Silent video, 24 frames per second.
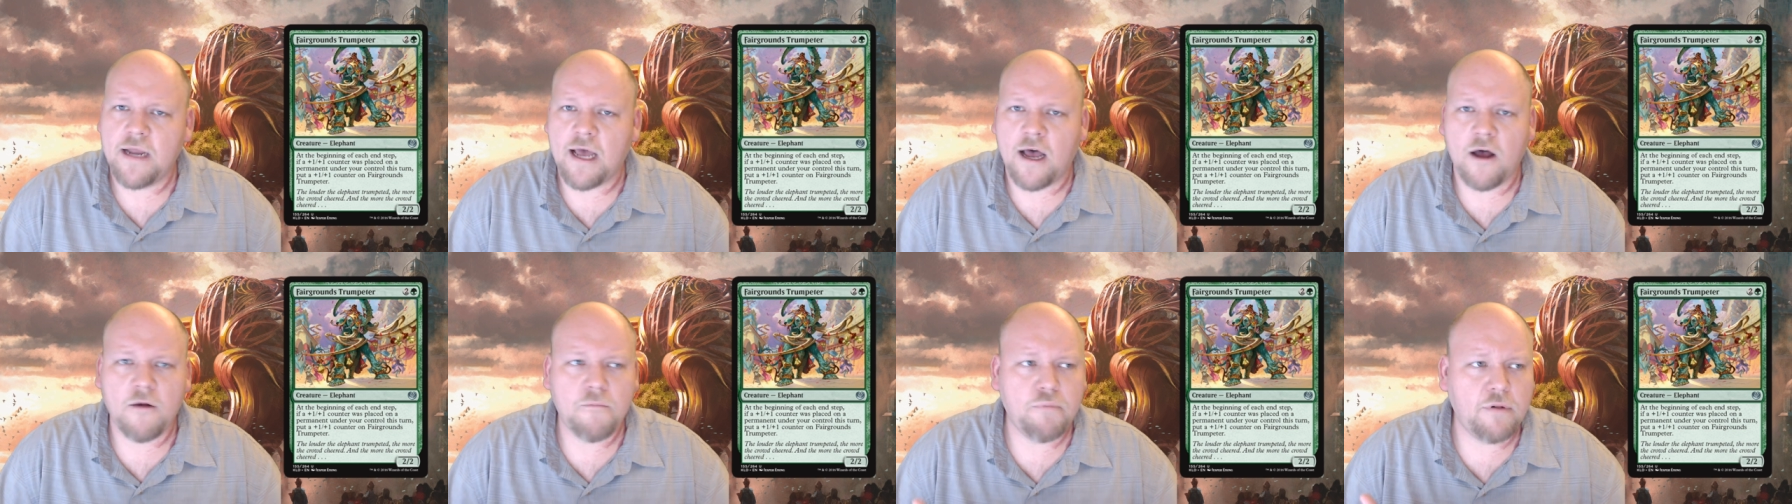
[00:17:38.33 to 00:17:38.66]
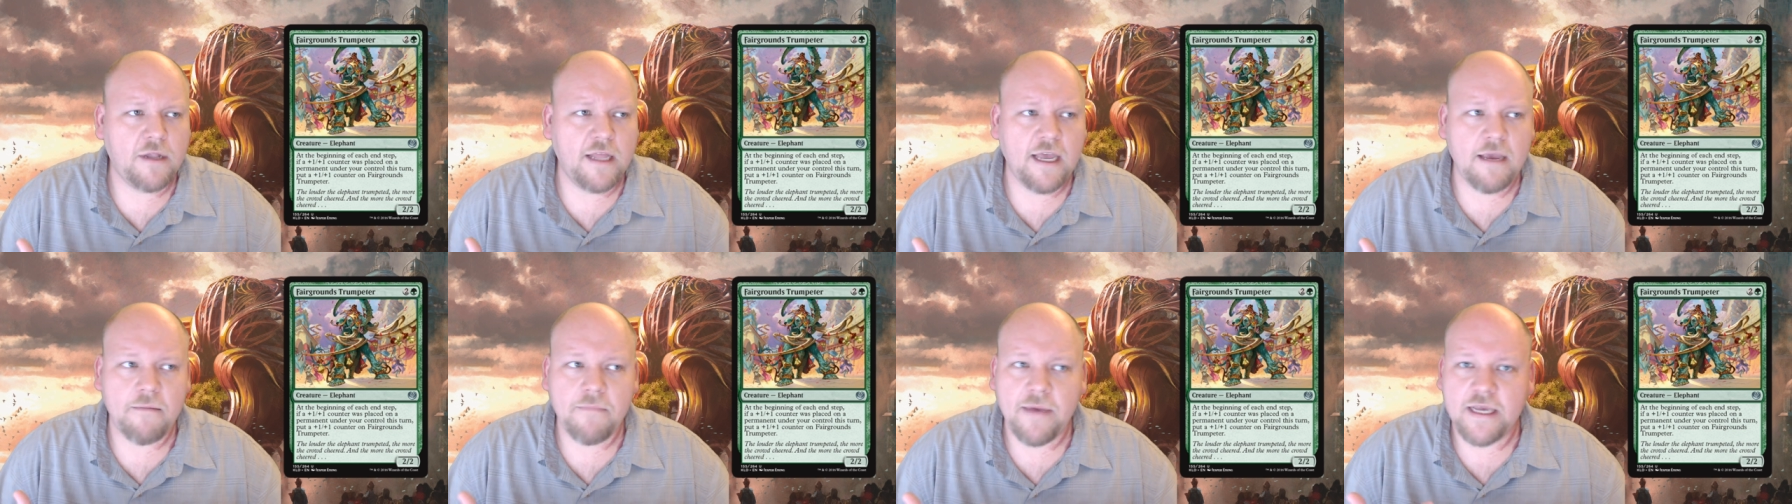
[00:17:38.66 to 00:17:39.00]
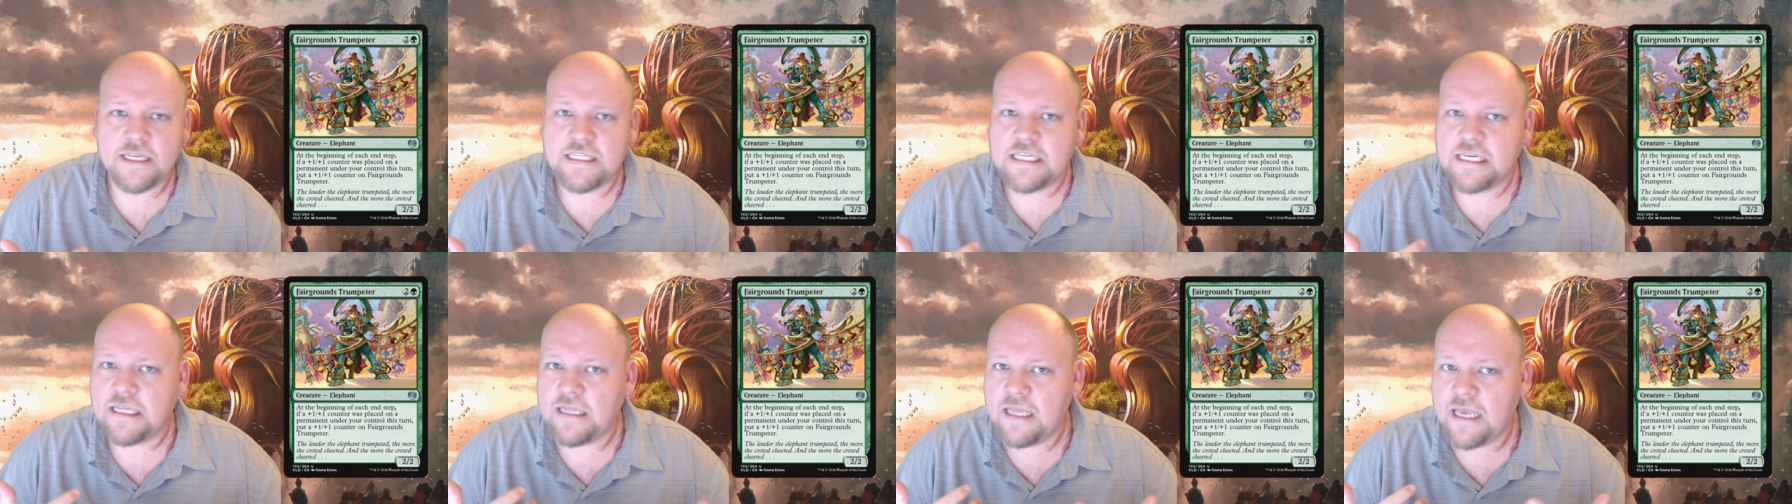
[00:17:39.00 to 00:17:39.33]
I'll play
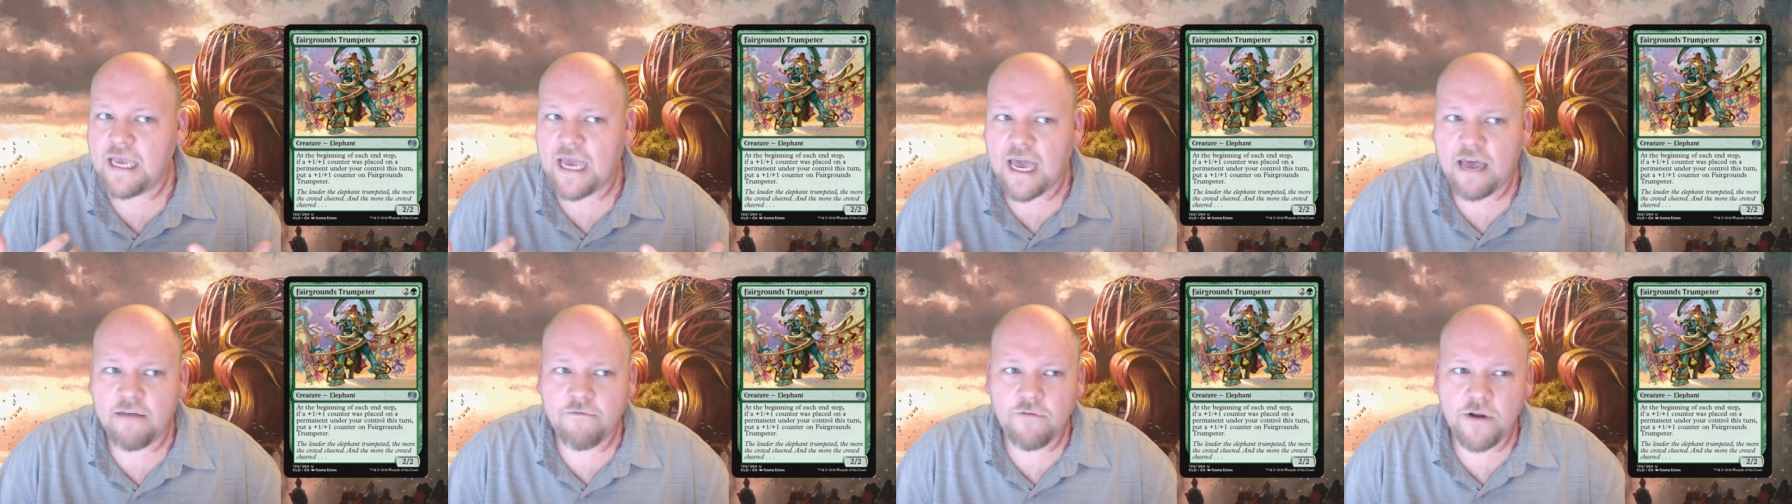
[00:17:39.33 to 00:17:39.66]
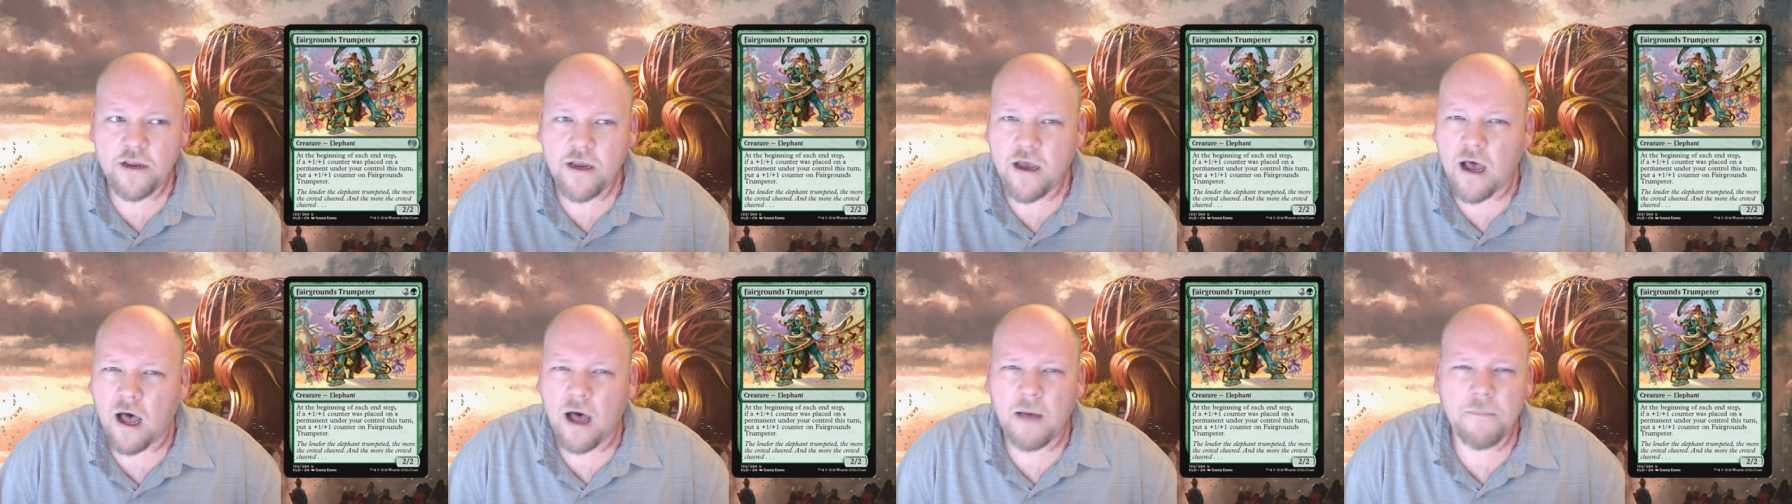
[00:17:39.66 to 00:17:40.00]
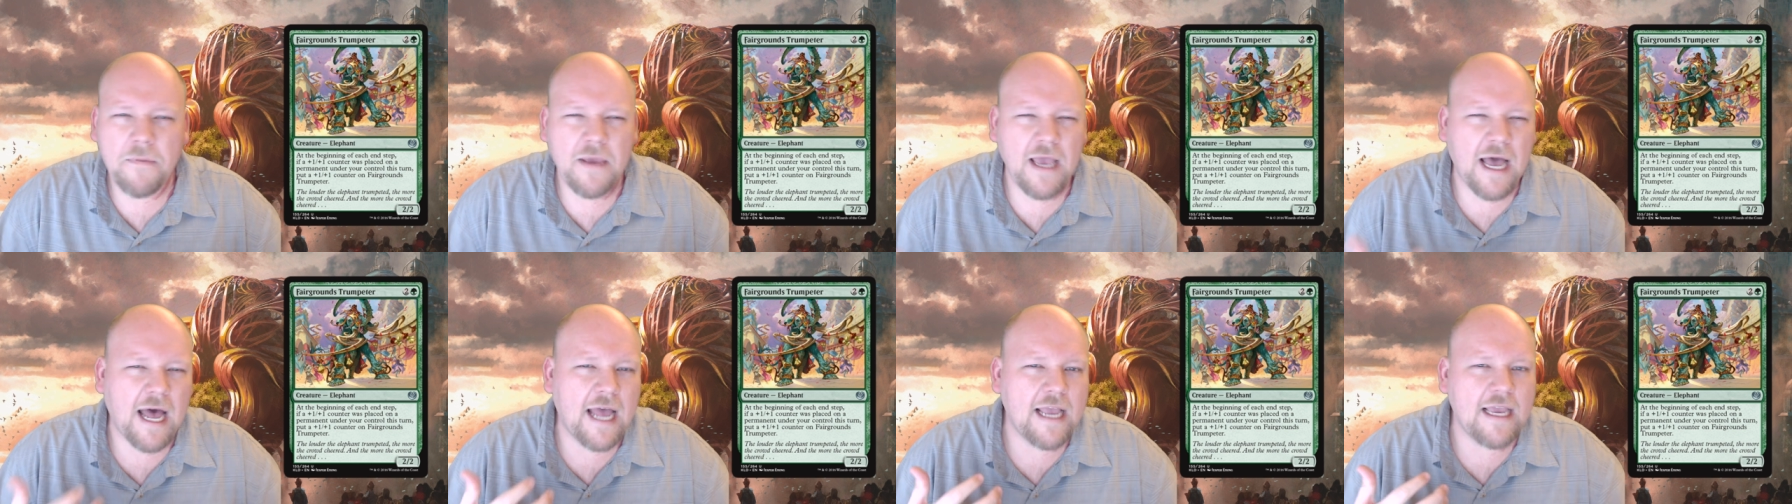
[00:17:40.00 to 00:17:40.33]
basically every
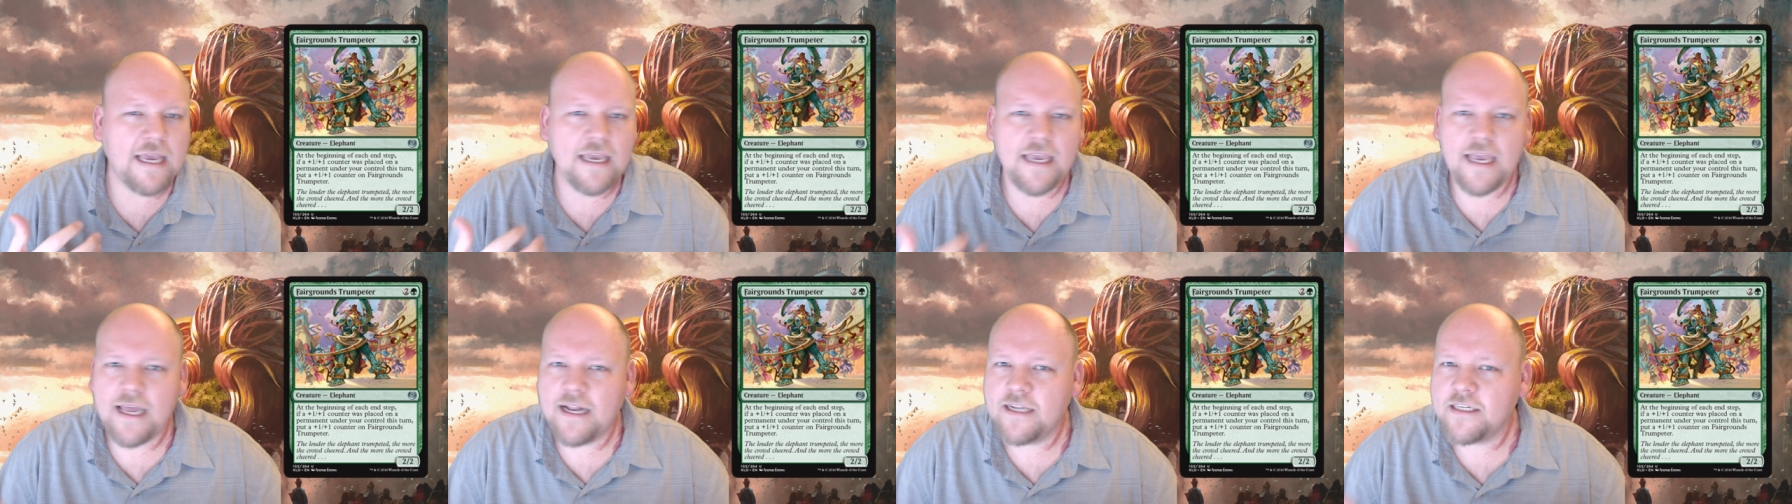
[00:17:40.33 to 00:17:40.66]
copy I can get